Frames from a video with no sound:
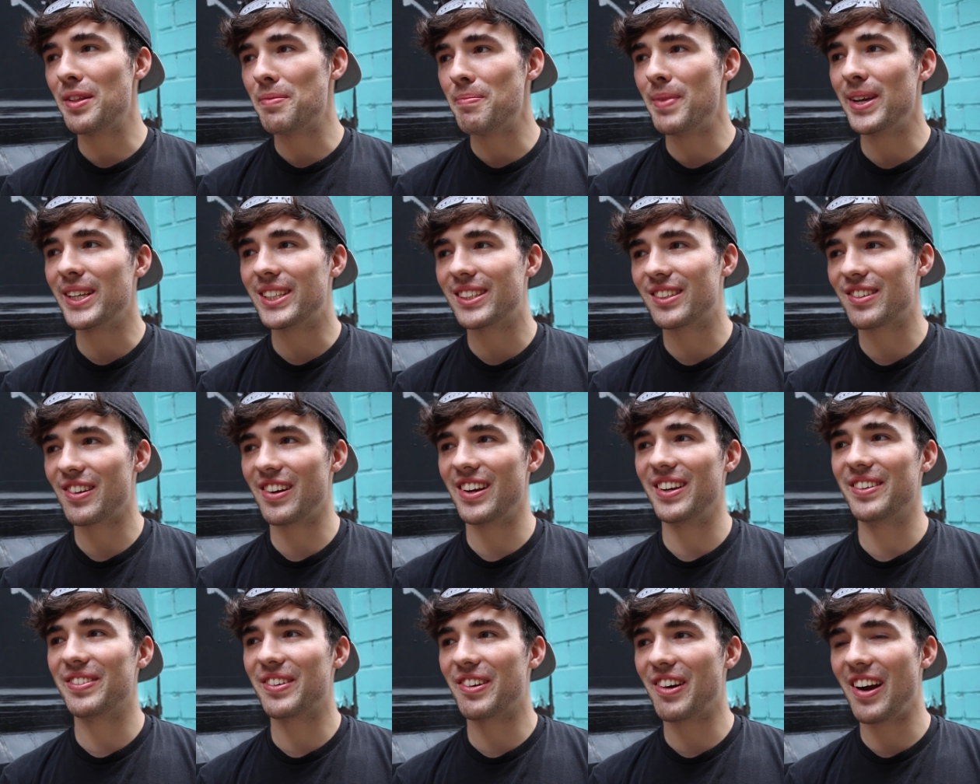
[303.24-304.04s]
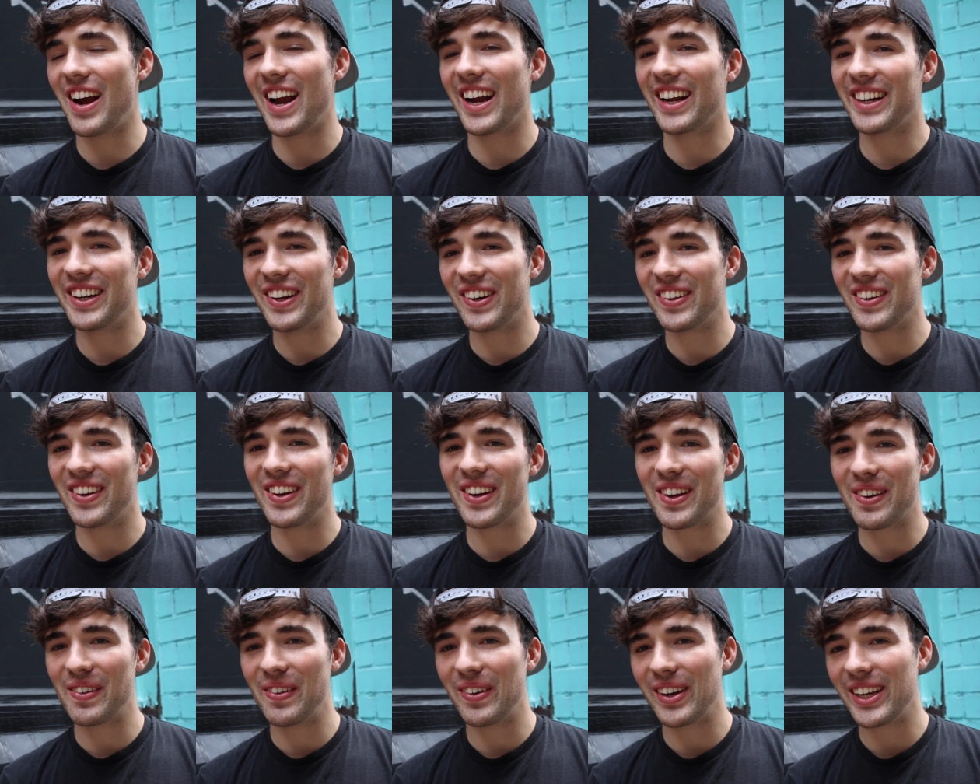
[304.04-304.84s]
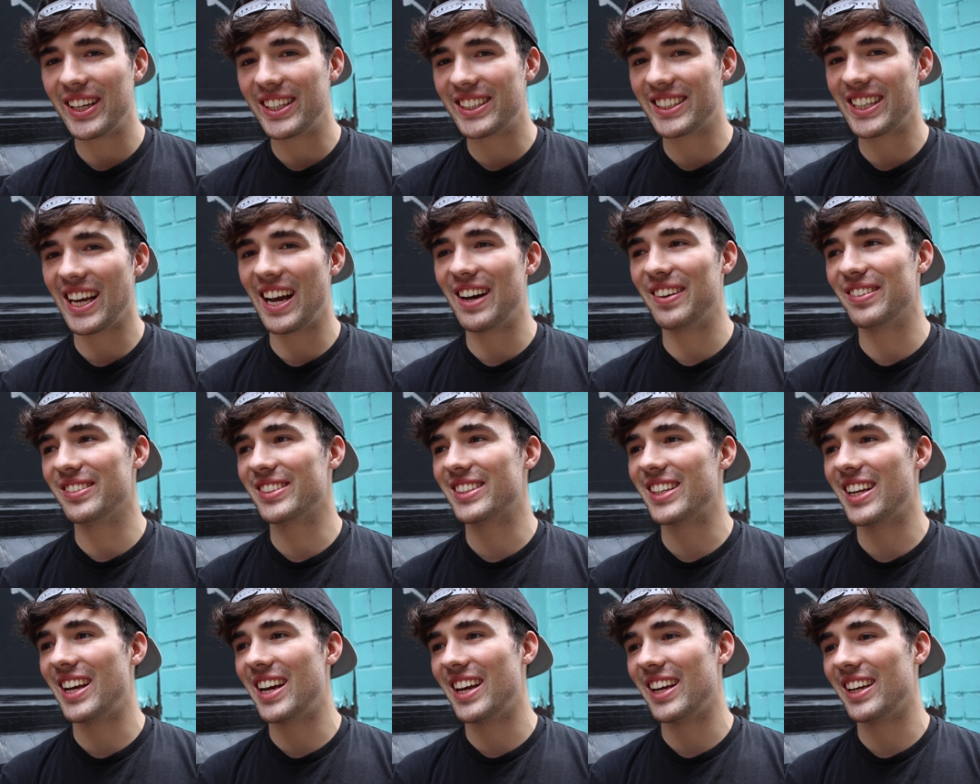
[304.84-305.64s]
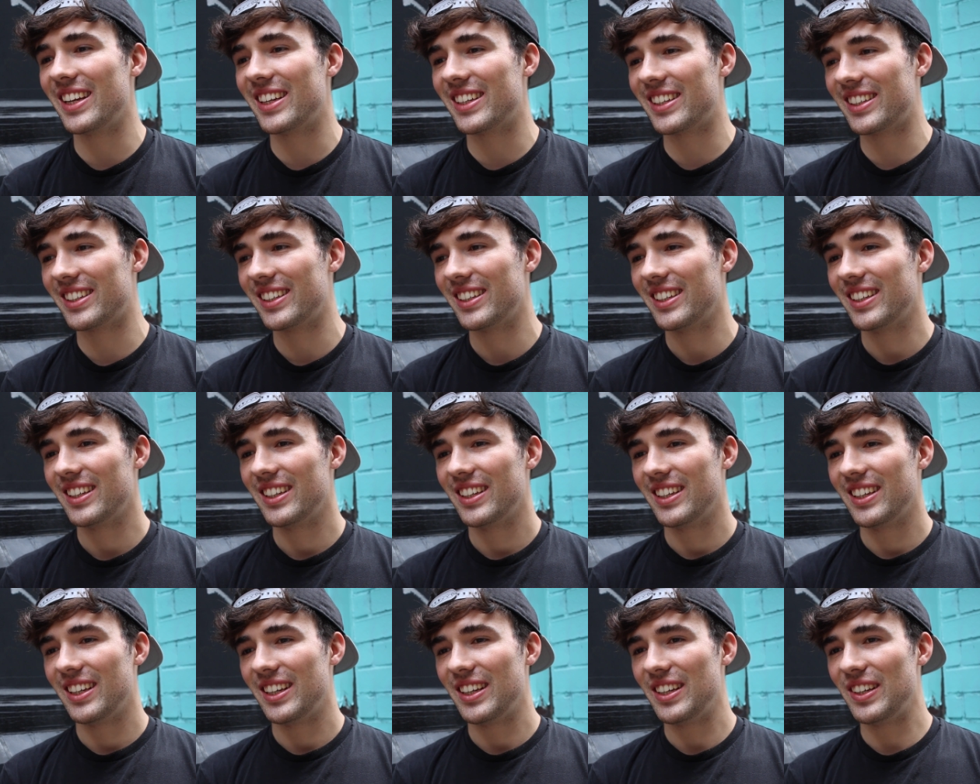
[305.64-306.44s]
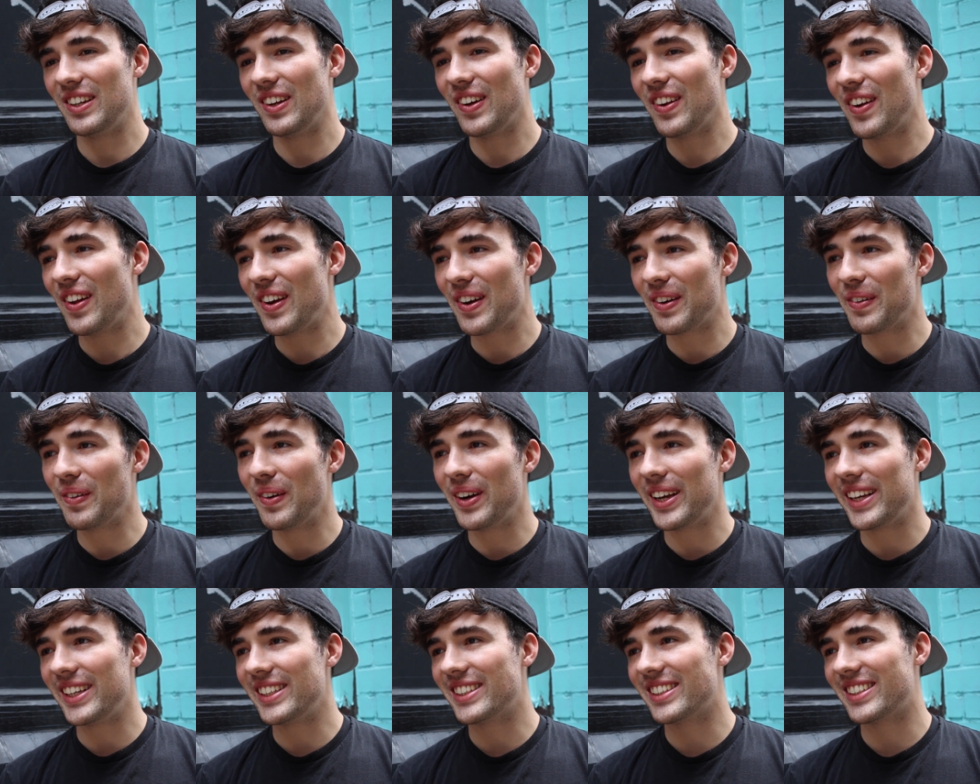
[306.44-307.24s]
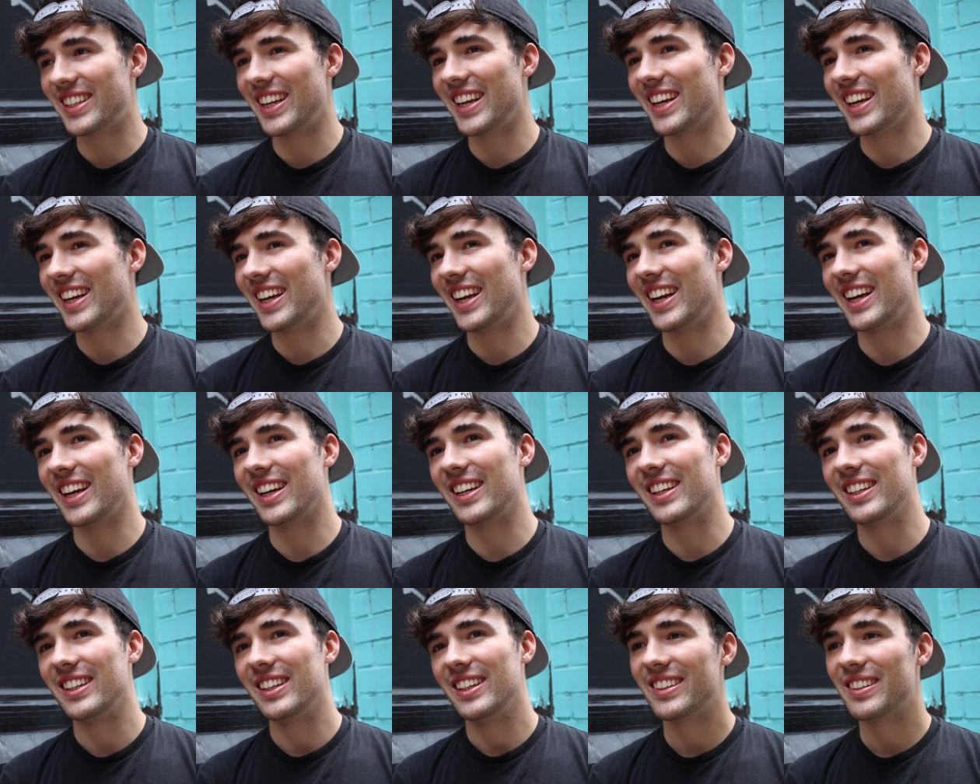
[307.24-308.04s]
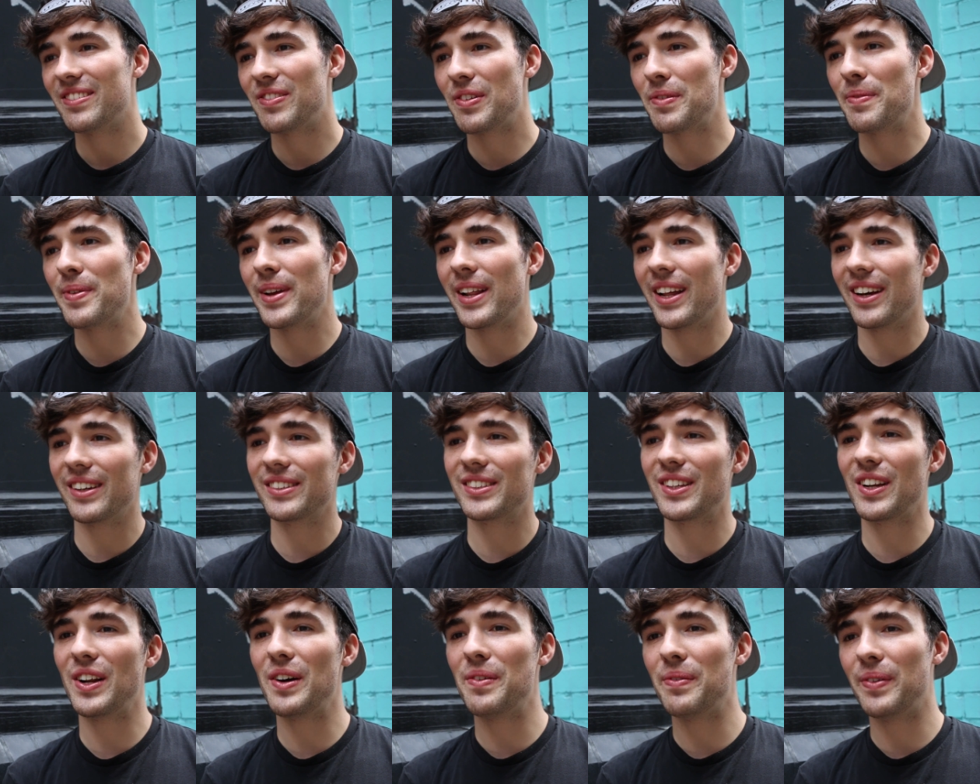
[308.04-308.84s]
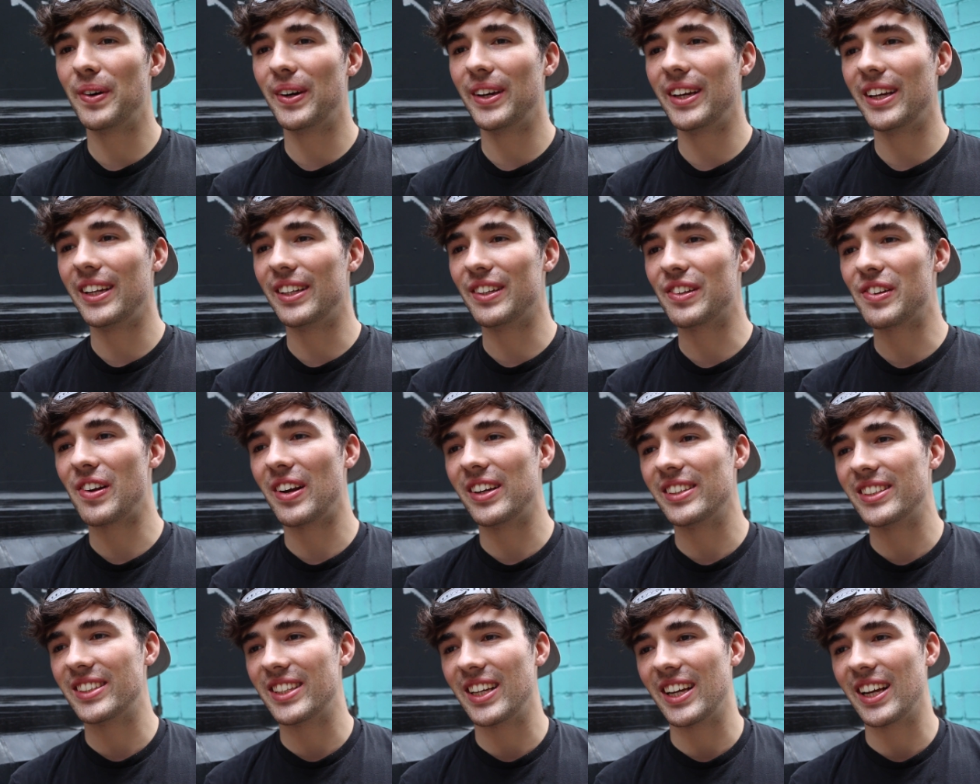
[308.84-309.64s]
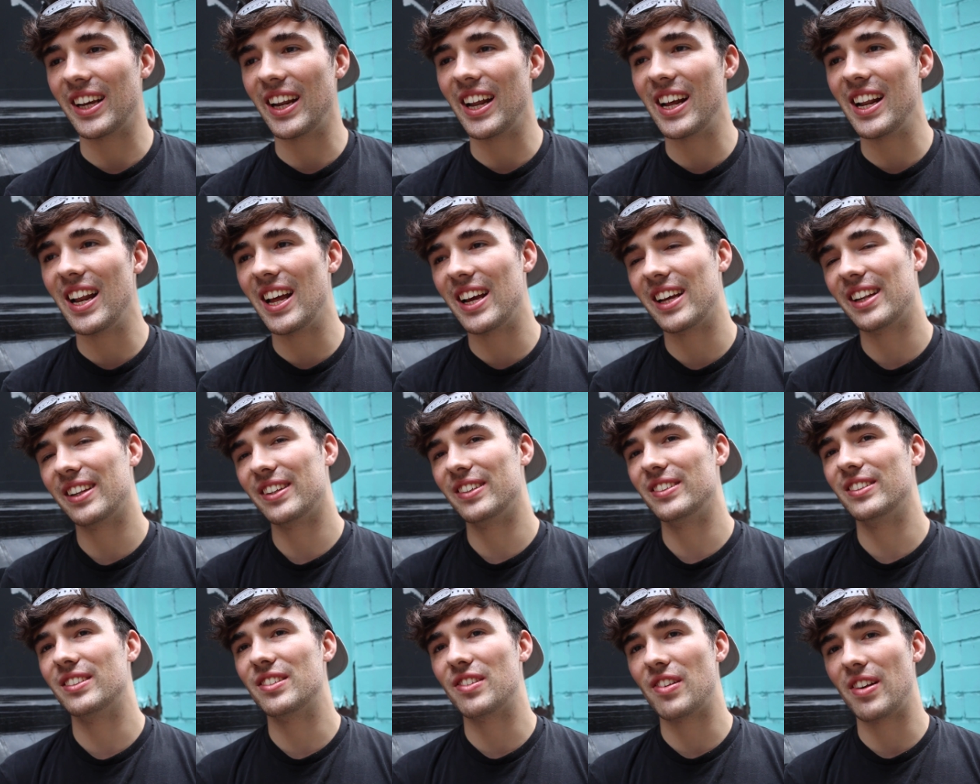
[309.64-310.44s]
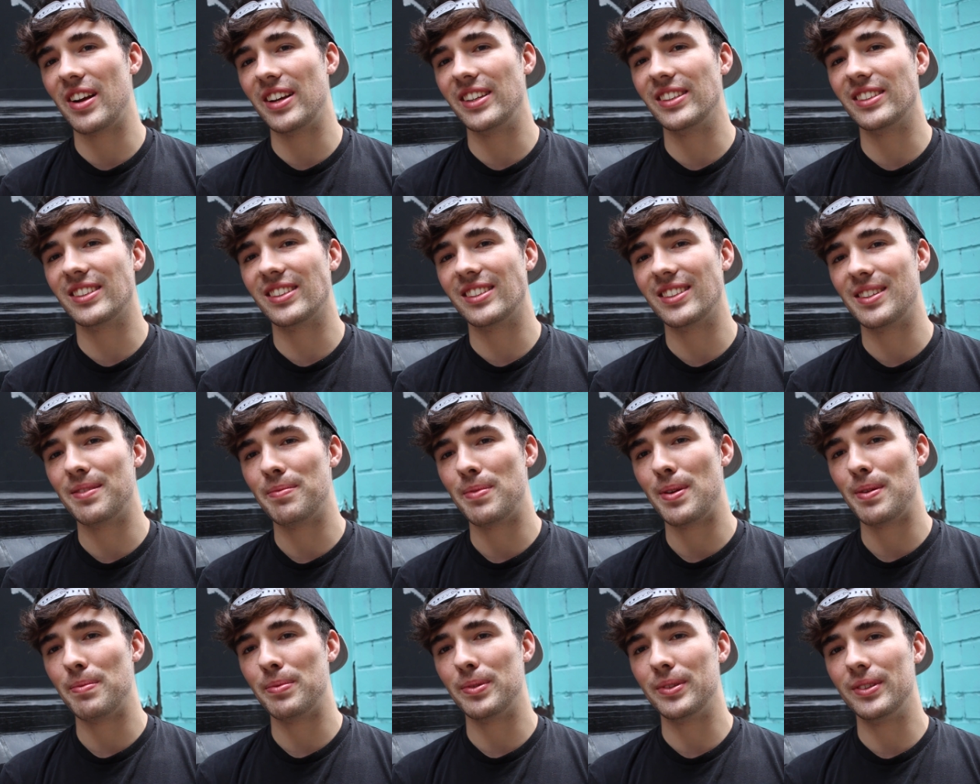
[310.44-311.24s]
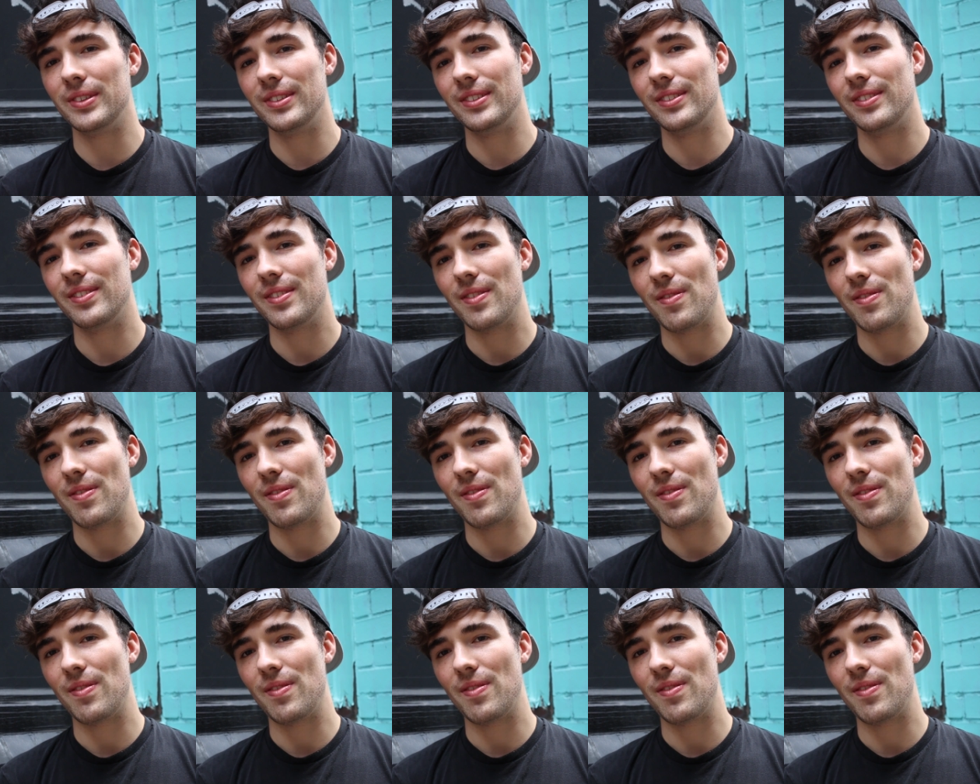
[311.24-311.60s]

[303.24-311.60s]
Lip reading: the mystery of Greg, not knowing what he sounds like, not knowing what he's thinking. For me, that was a lot more interesting, and I like those traits in people.